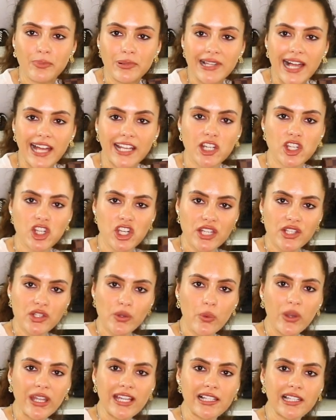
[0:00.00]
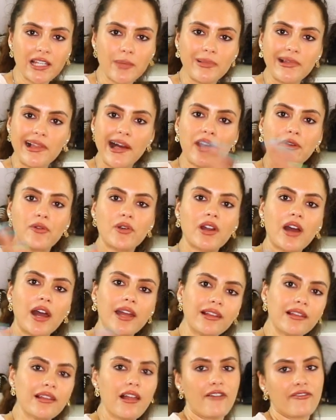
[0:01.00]
planner. She is a weekly planner and I
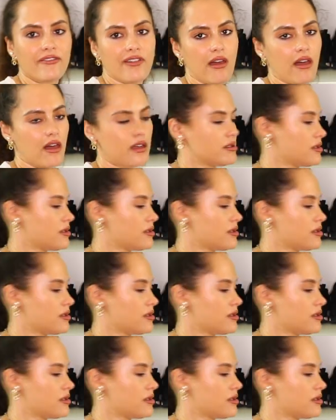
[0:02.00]
love her.